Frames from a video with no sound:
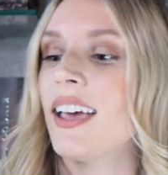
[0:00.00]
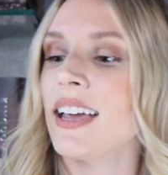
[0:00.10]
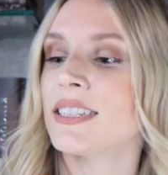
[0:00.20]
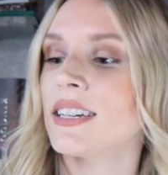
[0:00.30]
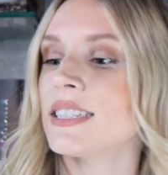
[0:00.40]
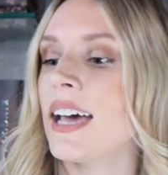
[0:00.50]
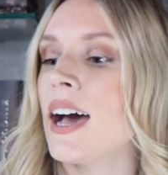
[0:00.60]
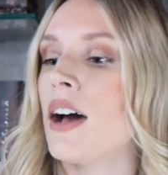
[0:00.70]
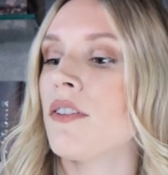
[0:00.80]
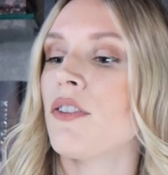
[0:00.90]
It does
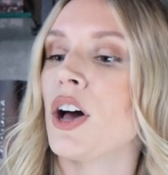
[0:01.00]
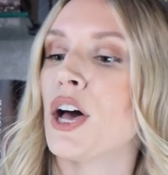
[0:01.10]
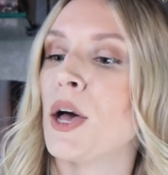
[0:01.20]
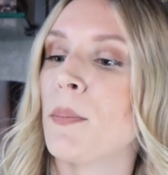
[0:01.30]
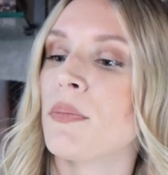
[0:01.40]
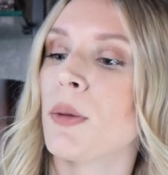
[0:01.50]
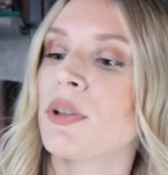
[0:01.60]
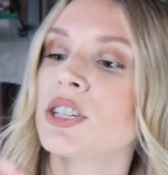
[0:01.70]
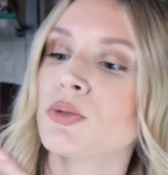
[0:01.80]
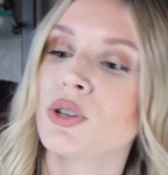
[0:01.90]
have um, a
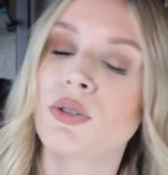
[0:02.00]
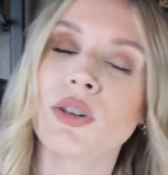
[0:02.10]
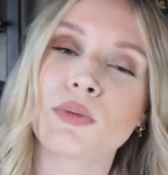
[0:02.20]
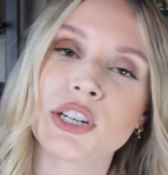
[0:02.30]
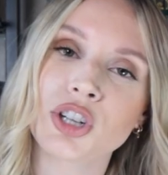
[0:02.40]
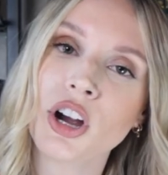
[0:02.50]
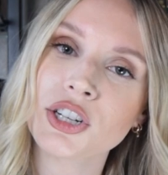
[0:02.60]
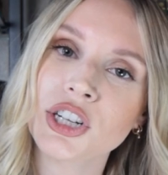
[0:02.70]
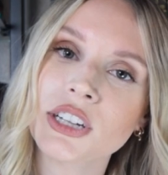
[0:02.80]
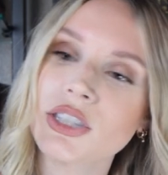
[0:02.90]
place where you can recharge
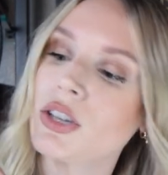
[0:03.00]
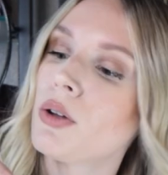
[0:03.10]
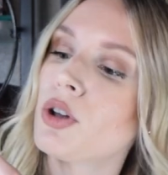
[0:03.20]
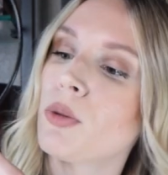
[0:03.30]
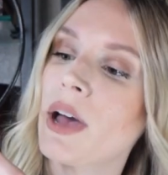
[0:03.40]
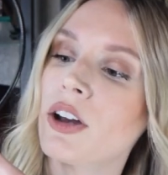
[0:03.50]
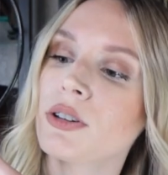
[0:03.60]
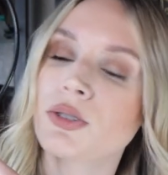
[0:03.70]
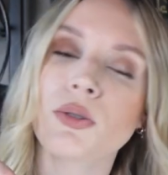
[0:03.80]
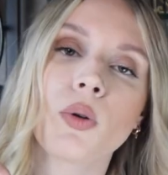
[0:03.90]
it, so no
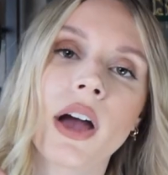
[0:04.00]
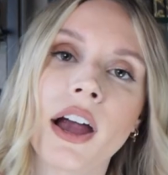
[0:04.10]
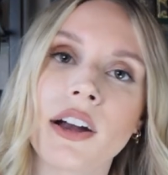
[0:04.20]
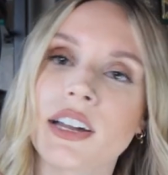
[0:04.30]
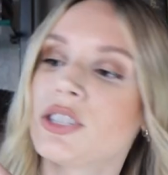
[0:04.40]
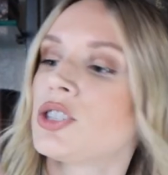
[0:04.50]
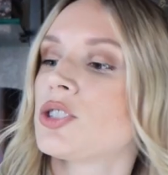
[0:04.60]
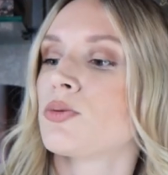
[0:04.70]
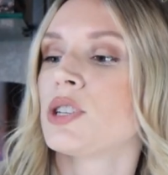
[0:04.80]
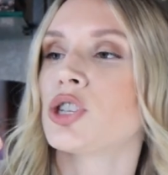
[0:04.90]
batteries required, it's
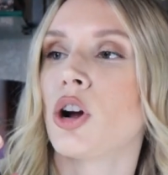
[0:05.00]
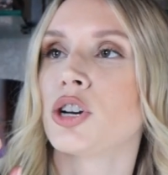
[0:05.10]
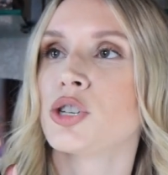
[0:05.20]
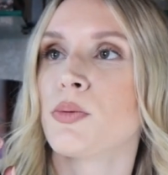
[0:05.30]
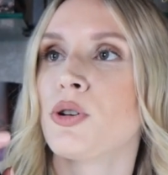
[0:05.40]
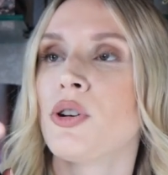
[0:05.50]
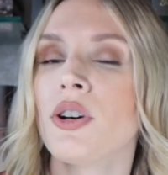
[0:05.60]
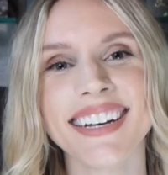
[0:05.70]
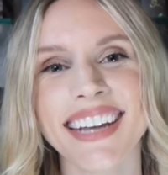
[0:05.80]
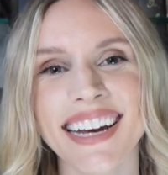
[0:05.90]
just
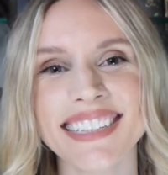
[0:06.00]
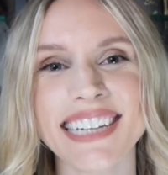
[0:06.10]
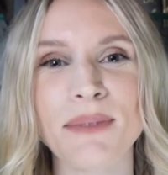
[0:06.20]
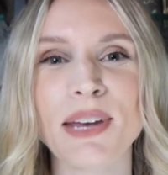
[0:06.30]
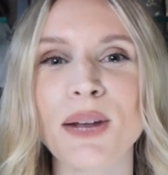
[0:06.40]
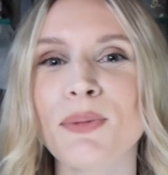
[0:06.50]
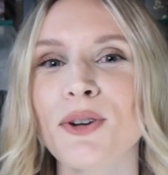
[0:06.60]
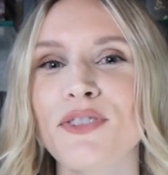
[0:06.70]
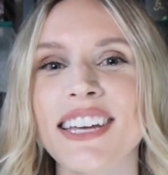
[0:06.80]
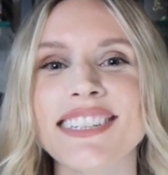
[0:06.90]
rechargeable. Next, I'm gonna
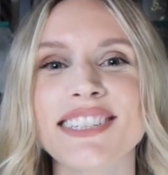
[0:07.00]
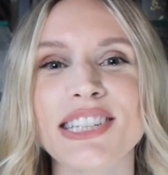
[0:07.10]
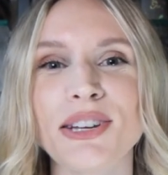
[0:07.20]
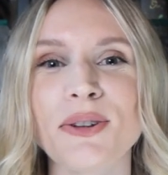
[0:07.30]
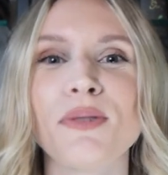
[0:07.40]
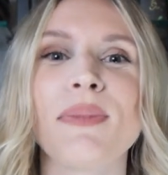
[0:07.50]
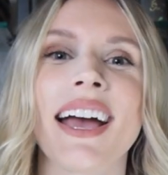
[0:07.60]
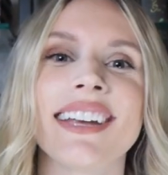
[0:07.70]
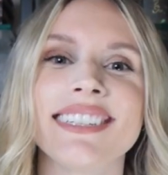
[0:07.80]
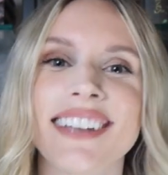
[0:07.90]
move into
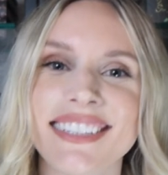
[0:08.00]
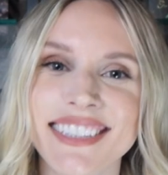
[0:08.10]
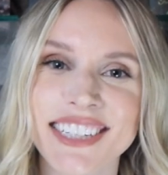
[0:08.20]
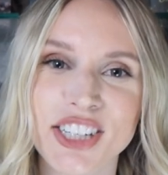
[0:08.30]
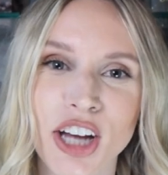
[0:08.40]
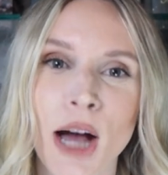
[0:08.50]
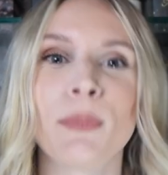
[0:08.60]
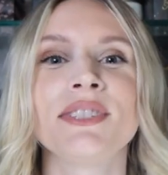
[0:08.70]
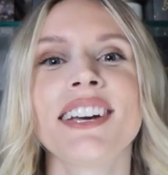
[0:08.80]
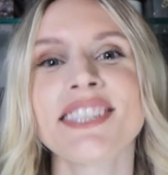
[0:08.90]
my Dusty
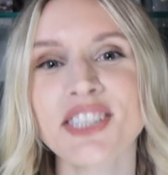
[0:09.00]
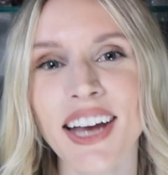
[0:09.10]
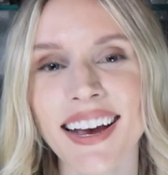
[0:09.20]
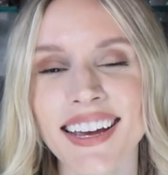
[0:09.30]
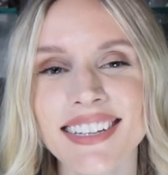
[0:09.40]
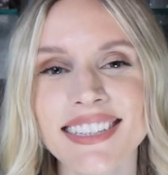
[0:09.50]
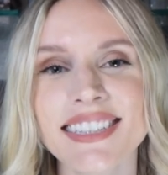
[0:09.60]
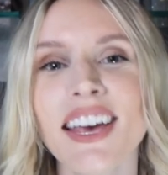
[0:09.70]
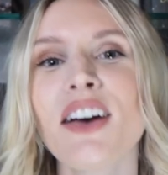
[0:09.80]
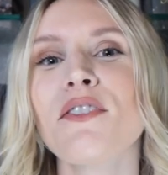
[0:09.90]
Shop dust jackets
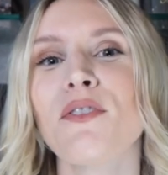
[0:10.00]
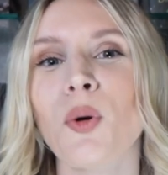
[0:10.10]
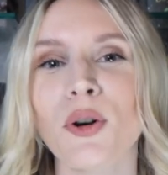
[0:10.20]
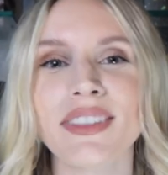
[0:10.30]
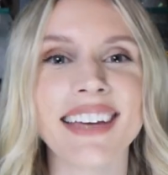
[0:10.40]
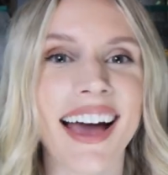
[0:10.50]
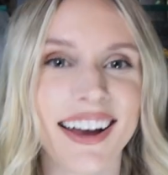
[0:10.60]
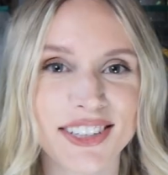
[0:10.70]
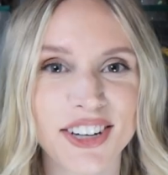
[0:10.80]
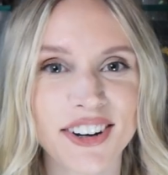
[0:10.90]
for the
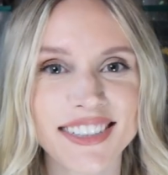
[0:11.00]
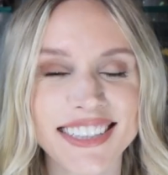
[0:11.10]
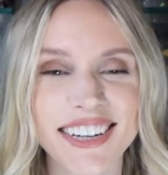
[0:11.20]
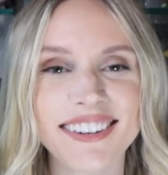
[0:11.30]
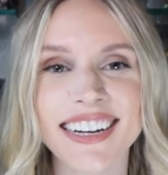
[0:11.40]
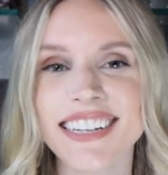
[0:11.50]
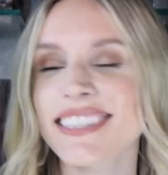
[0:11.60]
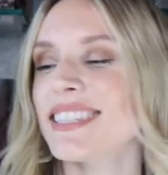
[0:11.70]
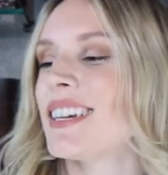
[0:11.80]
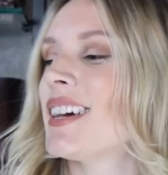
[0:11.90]
ACOTAR
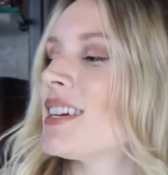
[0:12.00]
series.